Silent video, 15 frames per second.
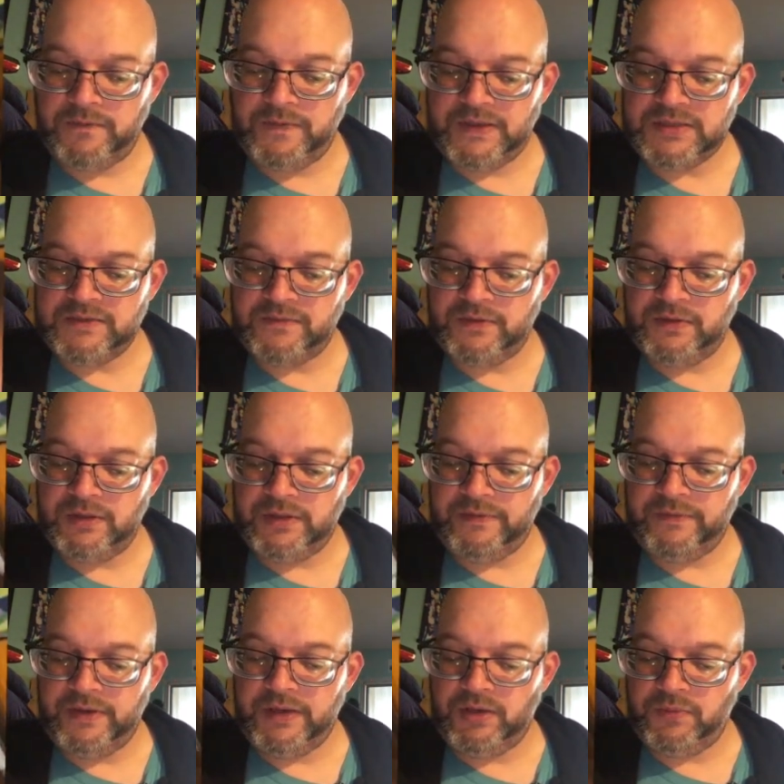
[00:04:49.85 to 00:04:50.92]
Festival
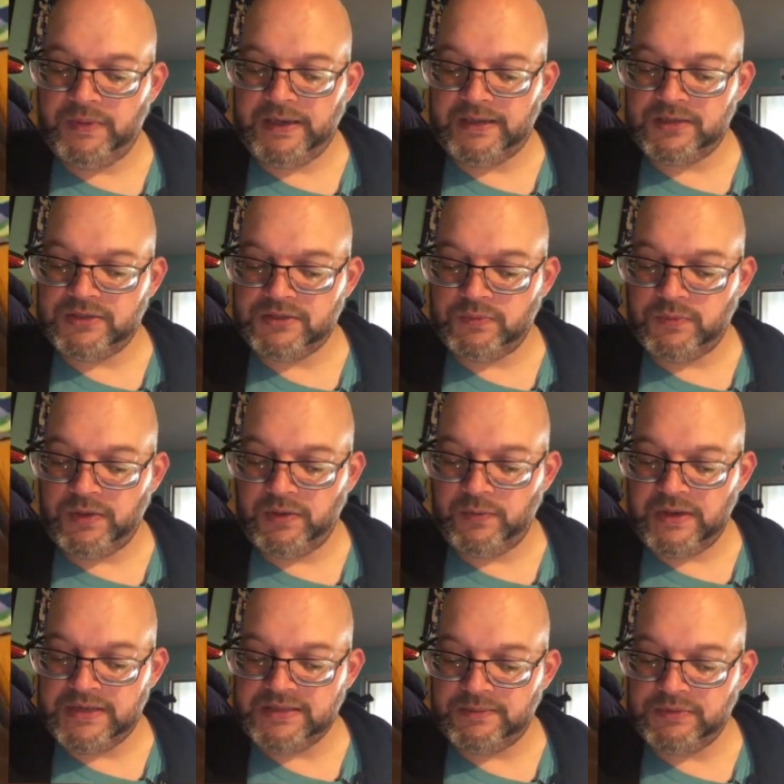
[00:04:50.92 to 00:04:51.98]
of the Guild Pact is one of the
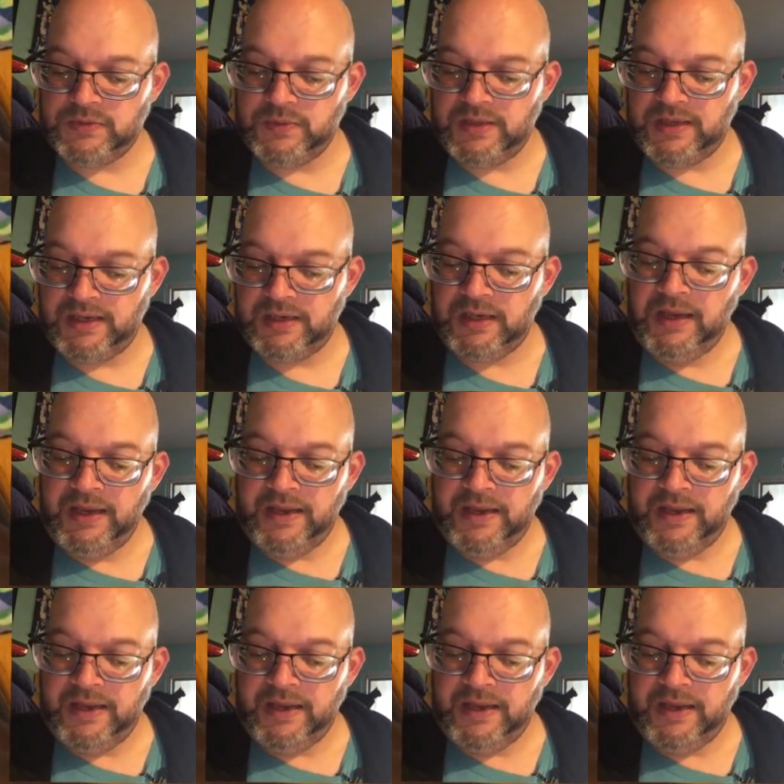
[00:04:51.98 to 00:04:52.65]
ways I'm doing that.